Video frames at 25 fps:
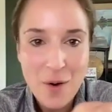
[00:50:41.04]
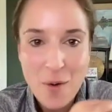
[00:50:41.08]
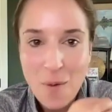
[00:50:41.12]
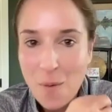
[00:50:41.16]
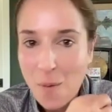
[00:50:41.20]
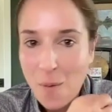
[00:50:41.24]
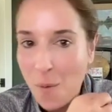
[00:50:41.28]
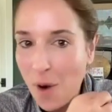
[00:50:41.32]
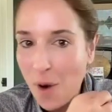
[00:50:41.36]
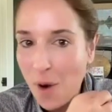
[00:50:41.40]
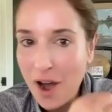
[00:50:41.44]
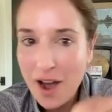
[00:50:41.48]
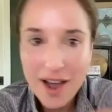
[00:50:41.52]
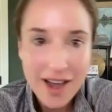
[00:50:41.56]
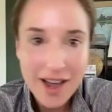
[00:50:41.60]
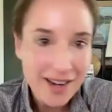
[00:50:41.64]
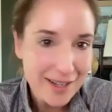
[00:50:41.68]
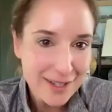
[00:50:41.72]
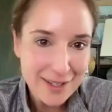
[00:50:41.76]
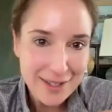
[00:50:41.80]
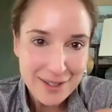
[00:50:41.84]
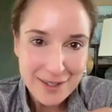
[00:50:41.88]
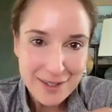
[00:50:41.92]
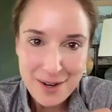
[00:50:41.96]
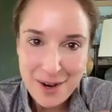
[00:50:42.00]

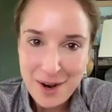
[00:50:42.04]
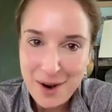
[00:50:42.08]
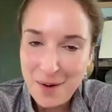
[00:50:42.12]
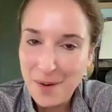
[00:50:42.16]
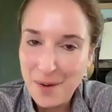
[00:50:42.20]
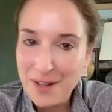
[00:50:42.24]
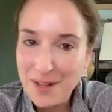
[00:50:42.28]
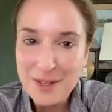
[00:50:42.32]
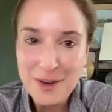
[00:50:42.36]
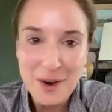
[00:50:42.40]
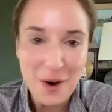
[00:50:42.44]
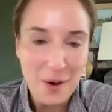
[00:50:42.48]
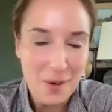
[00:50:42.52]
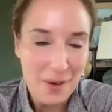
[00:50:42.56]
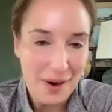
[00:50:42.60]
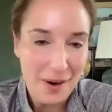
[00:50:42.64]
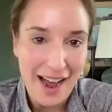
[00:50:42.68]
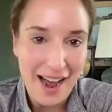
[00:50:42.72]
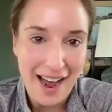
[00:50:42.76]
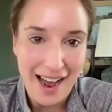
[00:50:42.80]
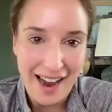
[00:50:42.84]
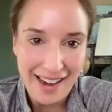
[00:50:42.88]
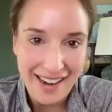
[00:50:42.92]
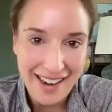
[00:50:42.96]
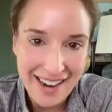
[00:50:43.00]
what's going
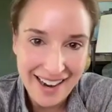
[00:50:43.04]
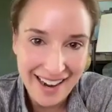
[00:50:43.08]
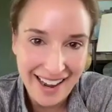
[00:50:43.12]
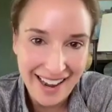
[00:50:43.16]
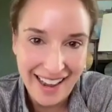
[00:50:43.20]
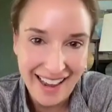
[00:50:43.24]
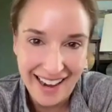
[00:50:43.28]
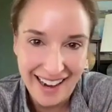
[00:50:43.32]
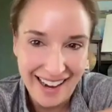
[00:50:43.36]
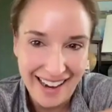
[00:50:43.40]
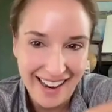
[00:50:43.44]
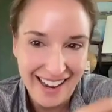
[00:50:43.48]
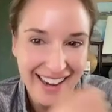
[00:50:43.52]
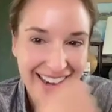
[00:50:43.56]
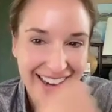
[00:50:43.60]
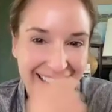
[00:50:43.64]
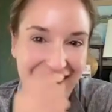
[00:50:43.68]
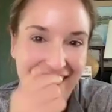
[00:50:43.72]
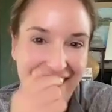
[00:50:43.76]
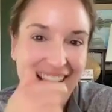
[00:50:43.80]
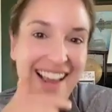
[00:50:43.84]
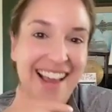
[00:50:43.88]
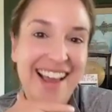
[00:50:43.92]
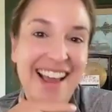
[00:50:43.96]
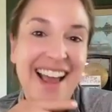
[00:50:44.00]
on?
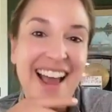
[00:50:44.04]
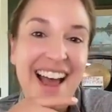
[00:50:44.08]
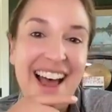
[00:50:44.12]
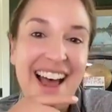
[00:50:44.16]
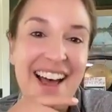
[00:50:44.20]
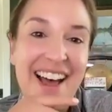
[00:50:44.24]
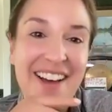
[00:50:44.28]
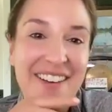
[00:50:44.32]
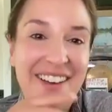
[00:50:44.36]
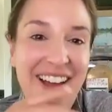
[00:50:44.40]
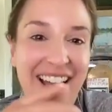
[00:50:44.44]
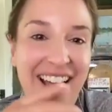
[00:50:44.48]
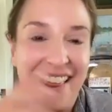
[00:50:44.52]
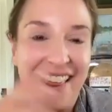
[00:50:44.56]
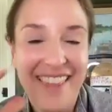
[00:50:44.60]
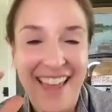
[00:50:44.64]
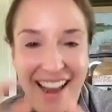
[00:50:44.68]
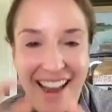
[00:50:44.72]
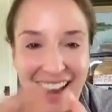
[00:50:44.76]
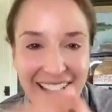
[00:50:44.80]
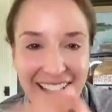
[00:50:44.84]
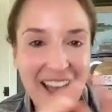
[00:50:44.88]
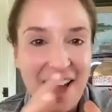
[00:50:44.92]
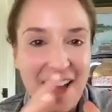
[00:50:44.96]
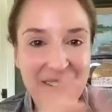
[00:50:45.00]
And
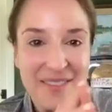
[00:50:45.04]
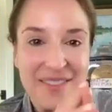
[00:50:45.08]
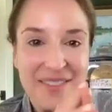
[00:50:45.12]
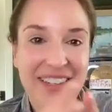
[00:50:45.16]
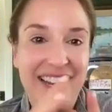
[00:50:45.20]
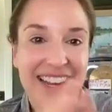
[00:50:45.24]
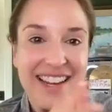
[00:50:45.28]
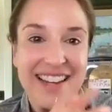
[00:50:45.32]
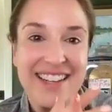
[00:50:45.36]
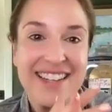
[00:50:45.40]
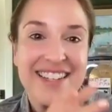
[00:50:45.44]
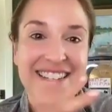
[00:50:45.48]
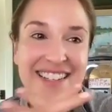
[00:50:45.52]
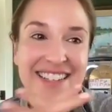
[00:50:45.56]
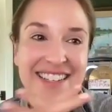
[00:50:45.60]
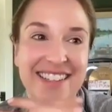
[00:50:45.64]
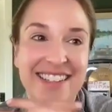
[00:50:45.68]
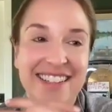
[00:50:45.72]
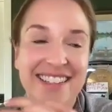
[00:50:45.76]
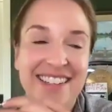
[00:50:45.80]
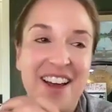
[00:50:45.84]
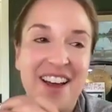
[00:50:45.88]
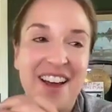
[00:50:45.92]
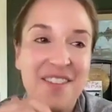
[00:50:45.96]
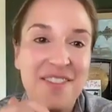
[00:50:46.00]
that
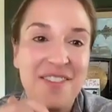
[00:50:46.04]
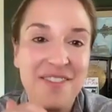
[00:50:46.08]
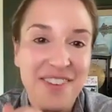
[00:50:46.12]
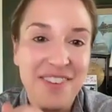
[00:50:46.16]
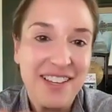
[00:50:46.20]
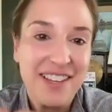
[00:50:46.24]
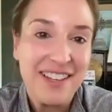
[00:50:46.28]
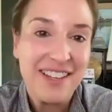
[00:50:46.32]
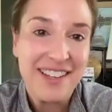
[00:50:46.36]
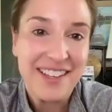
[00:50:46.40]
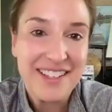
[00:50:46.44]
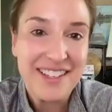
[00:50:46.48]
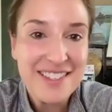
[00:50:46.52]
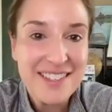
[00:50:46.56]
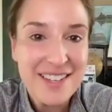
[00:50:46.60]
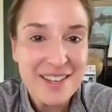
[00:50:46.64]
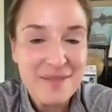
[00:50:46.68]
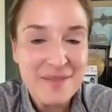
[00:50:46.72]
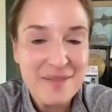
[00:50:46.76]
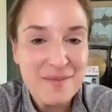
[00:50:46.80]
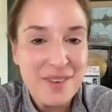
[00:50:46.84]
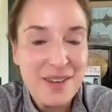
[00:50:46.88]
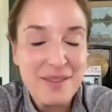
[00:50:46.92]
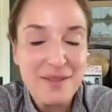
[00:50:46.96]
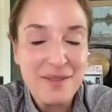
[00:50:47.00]
combination of feelings
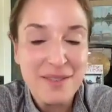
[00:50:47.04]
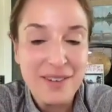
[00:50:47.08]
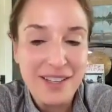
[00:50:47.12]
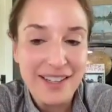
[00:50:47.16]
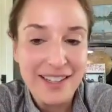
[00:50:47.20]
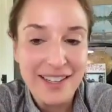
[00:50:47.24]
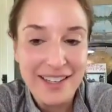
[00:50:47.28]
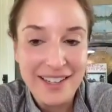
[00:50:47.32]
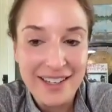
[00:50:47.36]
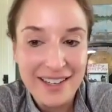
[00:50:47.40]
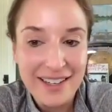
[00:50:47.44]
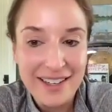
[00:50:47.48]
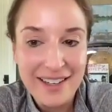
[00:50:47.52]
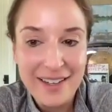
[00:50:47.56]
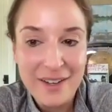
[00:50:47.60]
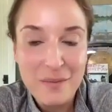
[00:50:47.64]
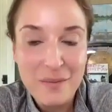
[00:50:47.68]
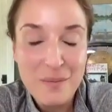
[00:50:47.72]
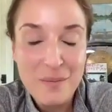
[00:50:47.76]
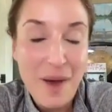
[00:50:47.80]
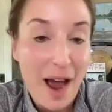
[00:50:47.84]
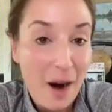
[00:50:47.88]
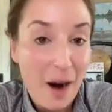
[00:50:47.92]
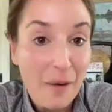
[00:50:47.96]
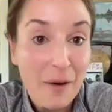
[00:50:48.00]
can be really
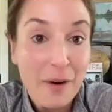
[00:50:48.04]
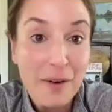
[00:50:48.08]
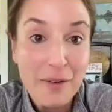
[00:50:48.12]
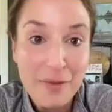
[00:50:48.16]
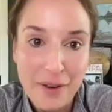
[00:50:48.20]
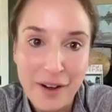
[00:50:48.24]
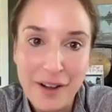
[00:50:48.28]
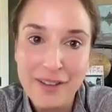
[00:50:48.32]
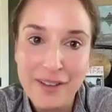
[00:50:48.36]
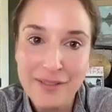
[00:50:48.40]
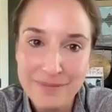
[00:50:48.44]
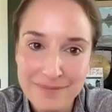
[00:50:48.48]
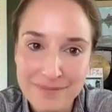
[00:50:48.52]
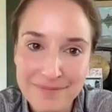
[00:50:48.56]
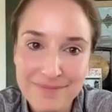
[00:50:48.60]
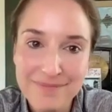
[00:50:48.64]
powerful.